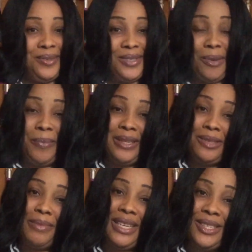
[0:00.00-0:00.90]

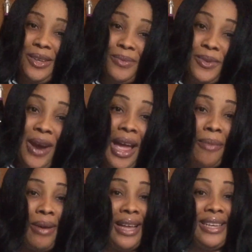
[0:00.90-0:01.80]
support me,
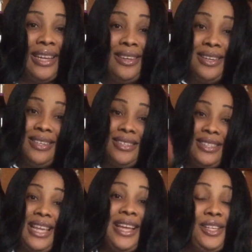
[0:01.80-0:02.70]
subscribe, and
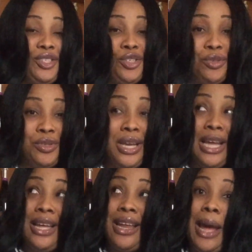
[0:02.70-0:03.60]
stay tuned.
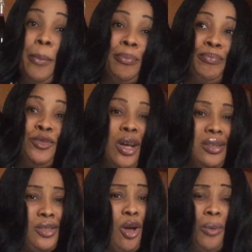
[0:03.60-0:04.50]

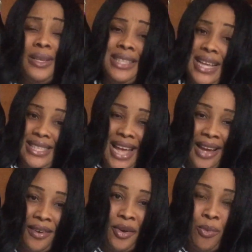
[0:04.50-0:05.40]
Don't always get
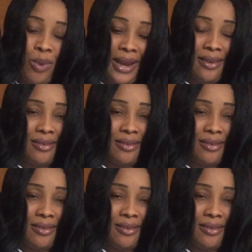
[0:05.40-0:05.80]
angry when